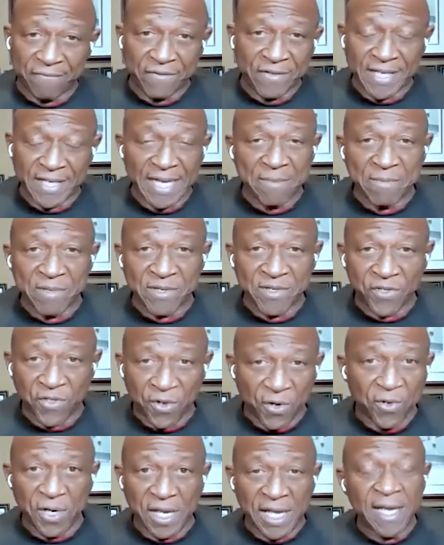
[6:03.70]
team is
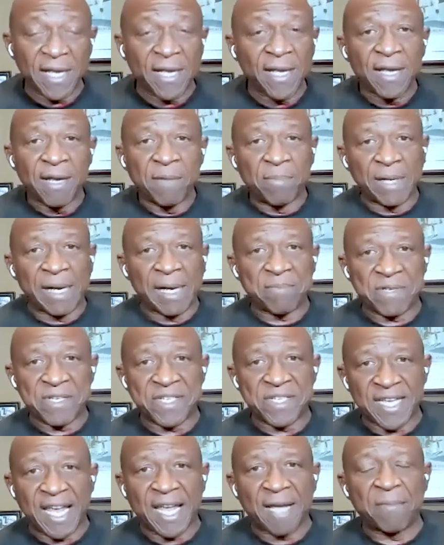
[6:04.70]
30, but I'm
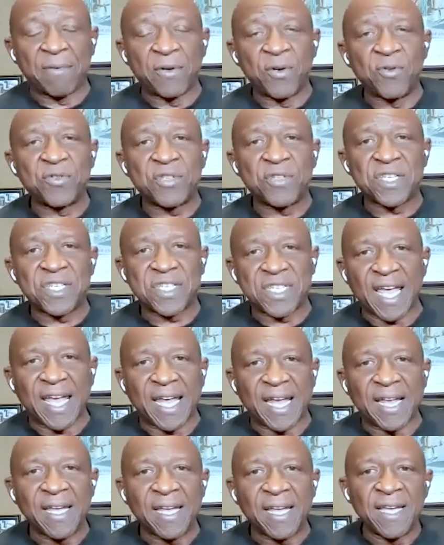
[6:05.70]
just saying, who's to
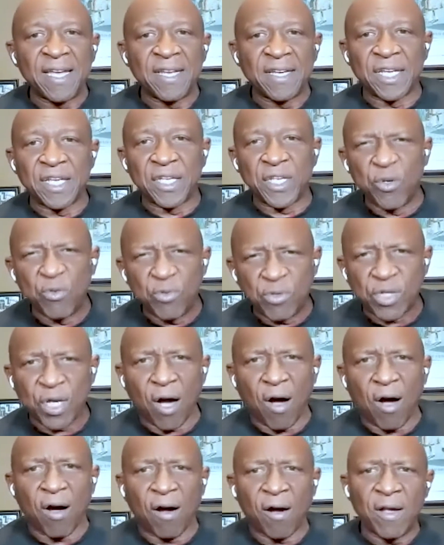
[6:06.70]
say that
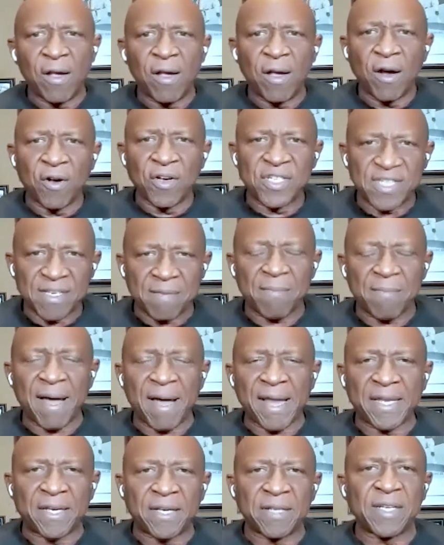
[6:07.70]
Utah or
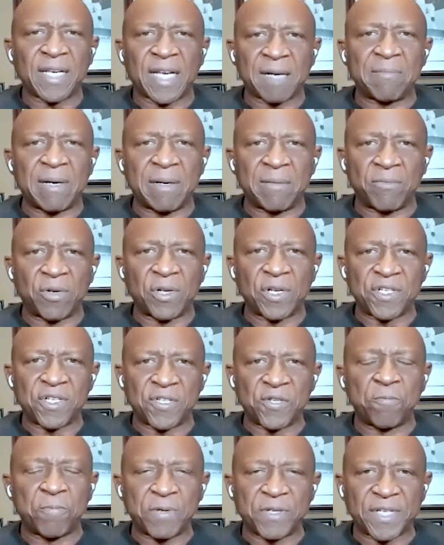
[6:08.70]
somebody couldn't come up with a
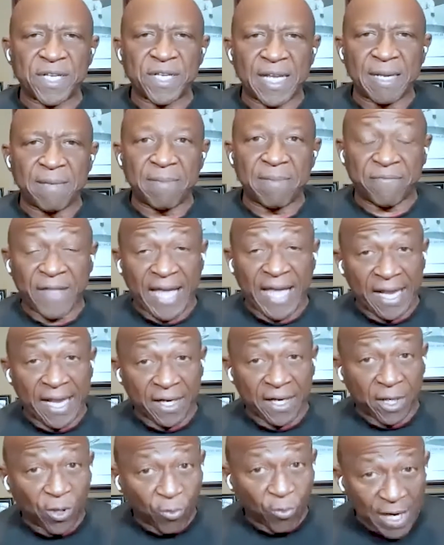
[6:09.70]
super team if they got
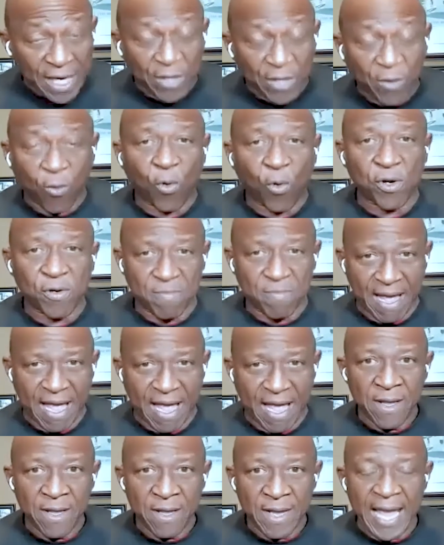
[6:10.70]
a great
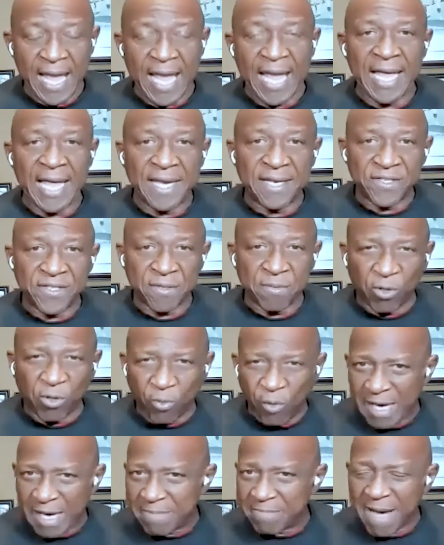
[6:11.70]
quarterback and some
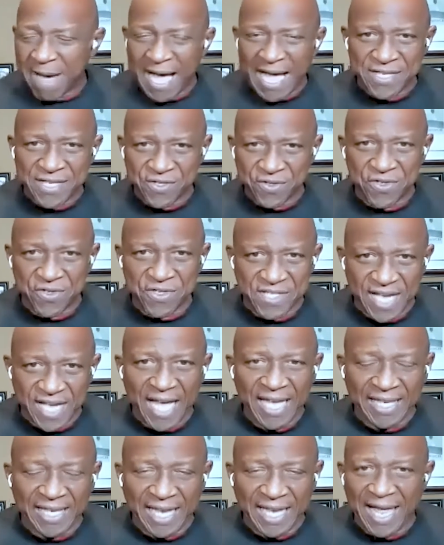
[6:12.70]
great minds on the
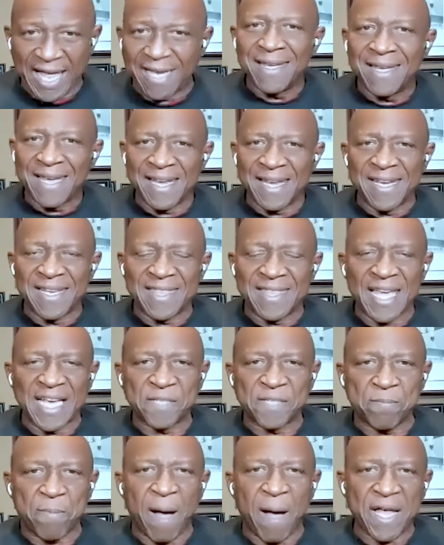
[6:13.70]
sideline?
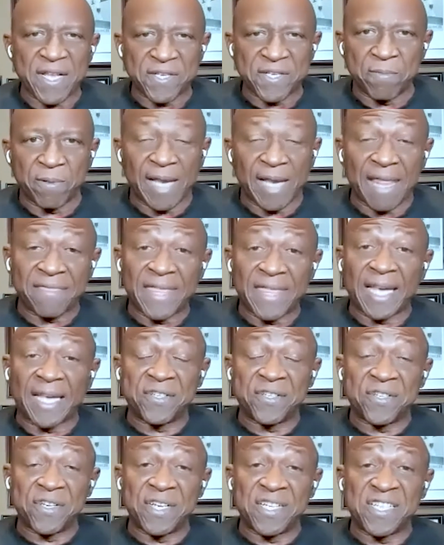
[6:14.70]
Anything's possible. And I think
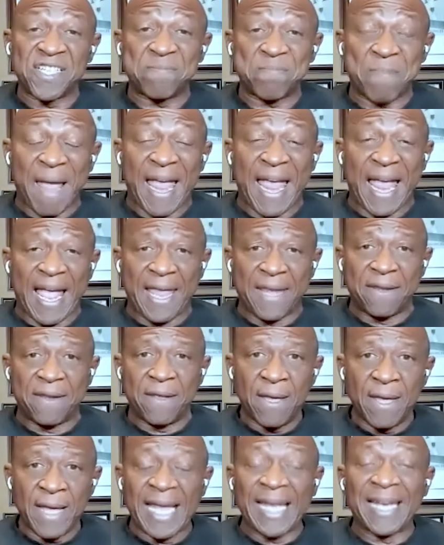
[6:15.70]
it should expand
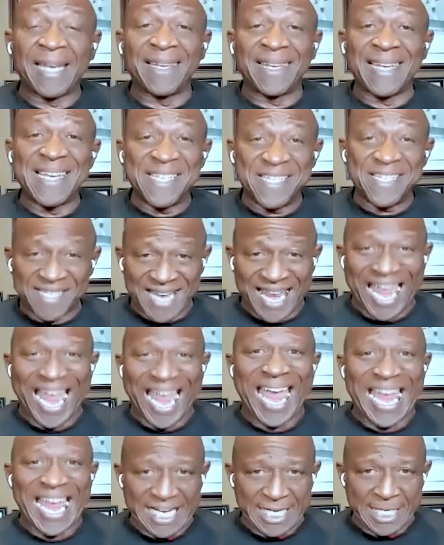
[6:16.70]
at least to
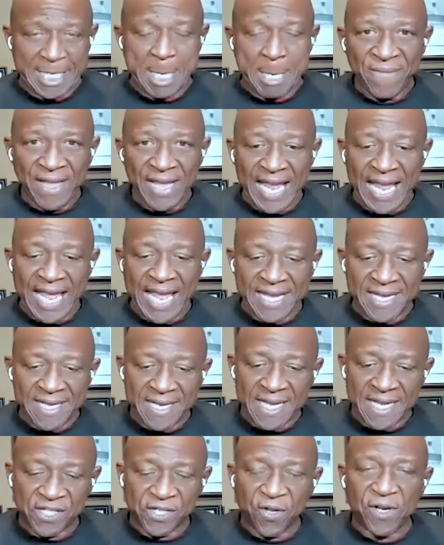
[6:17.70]
8. And
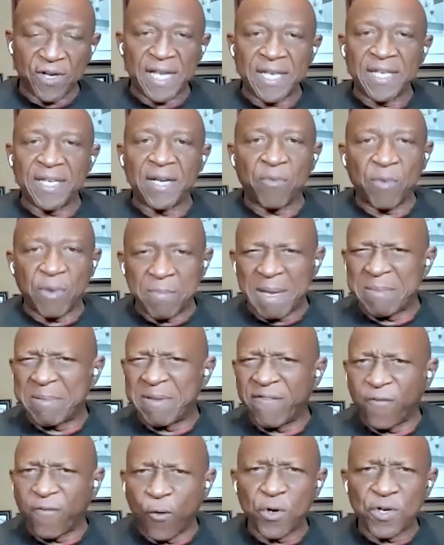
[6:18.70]
it's going to end up with maybe
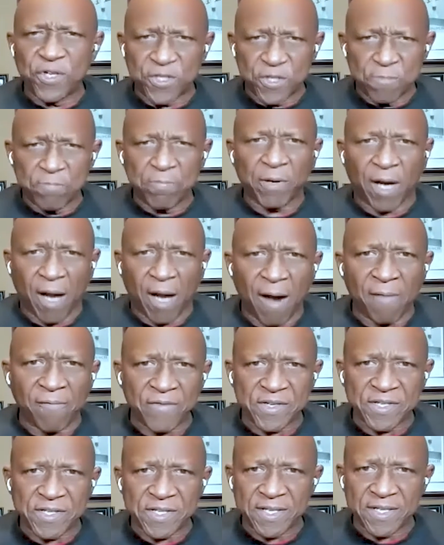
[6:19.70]
4 super
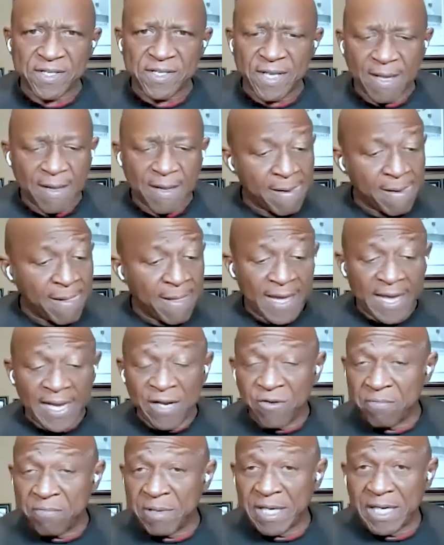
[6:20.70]
conferences, and it
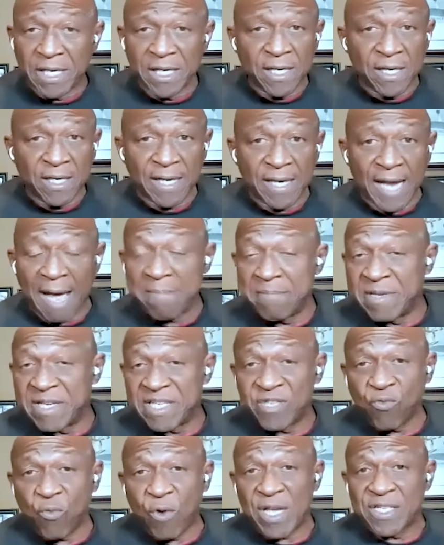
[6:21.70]
would be good. I
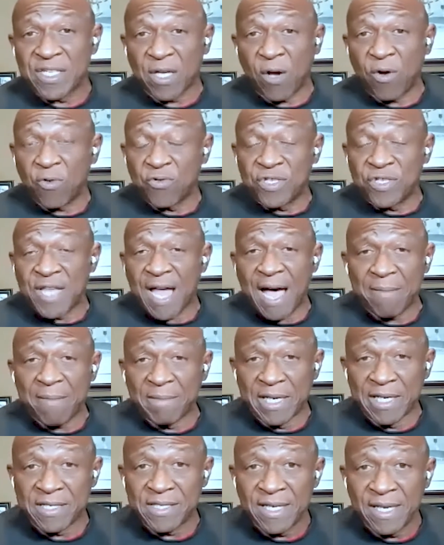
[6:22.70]
miss West Coast
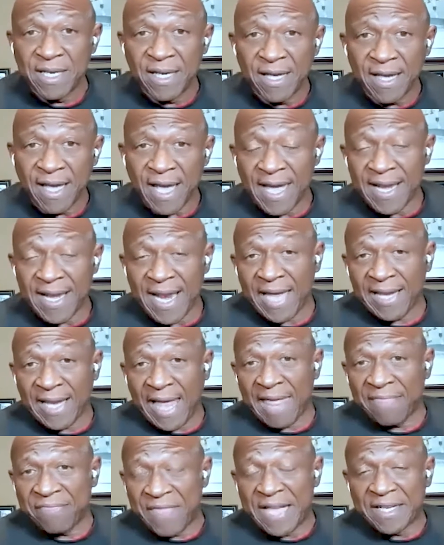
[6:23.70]
dominance, and
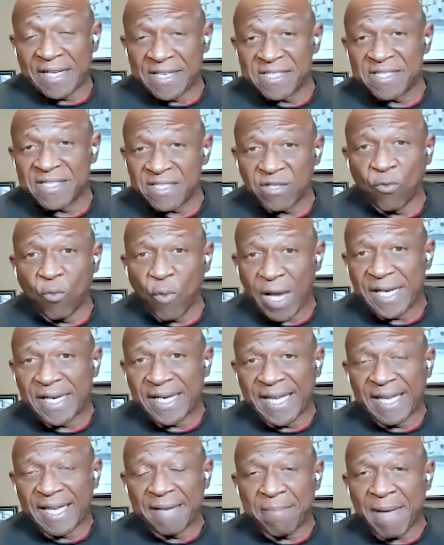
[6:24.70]
I think this is a way to
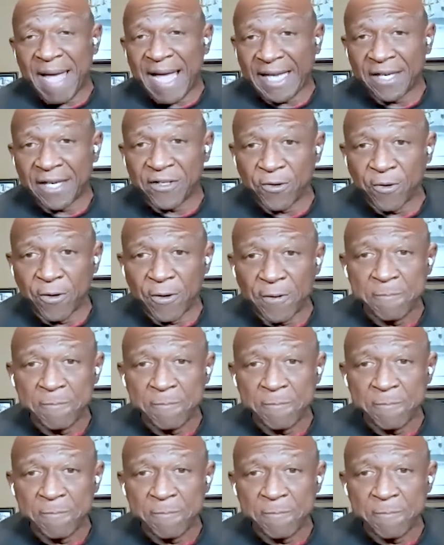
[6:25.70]
get back into it.